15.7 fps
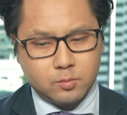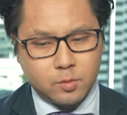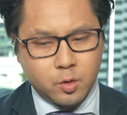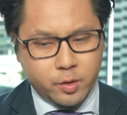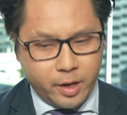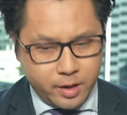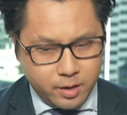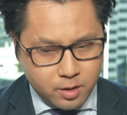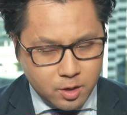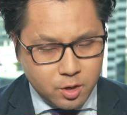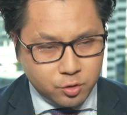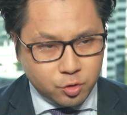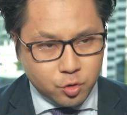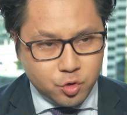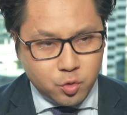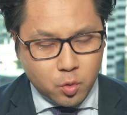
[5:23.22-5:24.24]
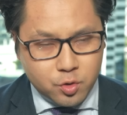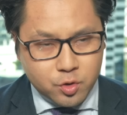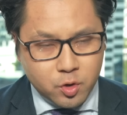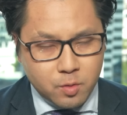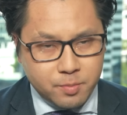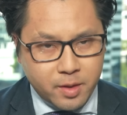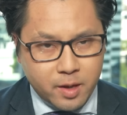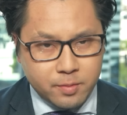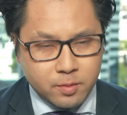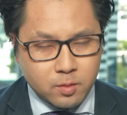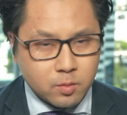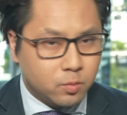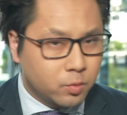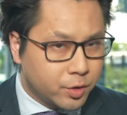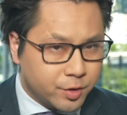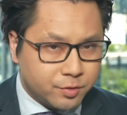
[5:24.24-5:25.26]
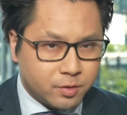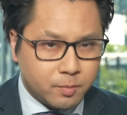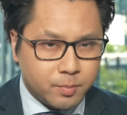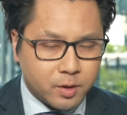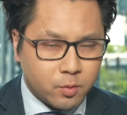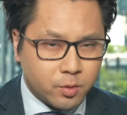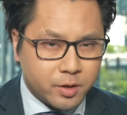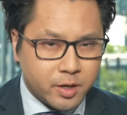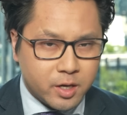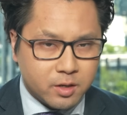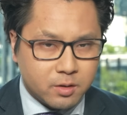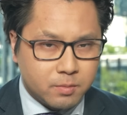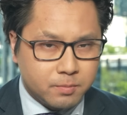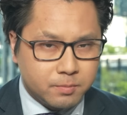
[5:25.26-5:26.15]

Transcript: Okay. So short term then, where do you see Bitcoin headed?